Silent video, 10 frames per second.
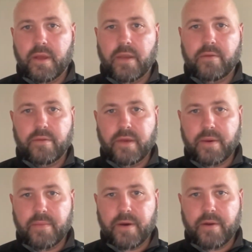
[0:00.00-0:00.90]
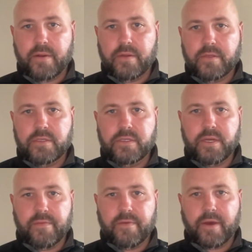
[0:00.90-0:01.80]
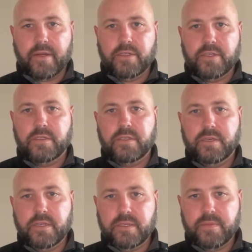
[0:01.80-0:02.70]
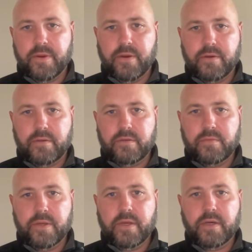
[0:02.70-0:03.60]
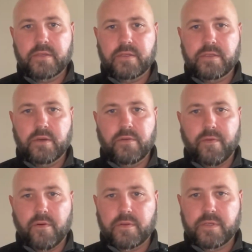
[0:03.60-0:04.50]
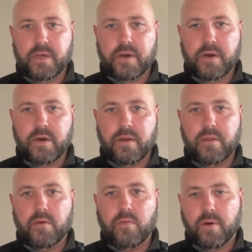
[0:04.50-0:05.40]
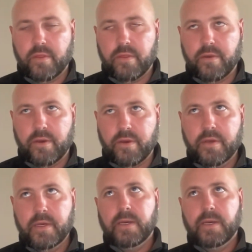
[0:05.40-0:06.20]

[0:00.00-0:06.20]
and you think about it, stuff kind of just disappears because you're focusing on the one thing.